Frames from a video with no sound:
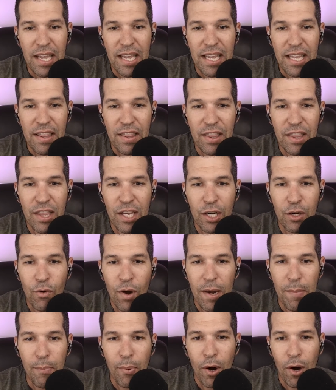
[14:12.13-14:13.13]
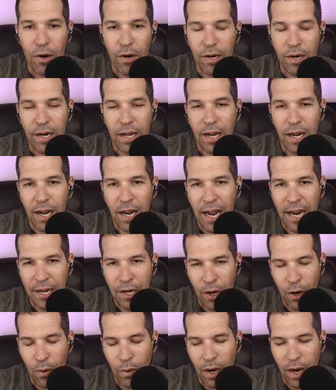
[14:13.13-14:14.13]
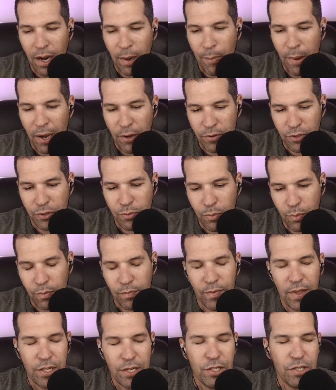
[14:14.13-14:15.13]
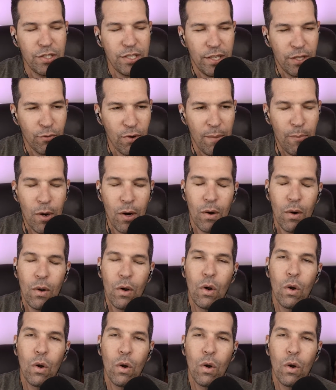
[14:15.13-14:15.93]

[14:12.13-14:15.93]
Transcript: The great part I know about, I shouldn't say the great part.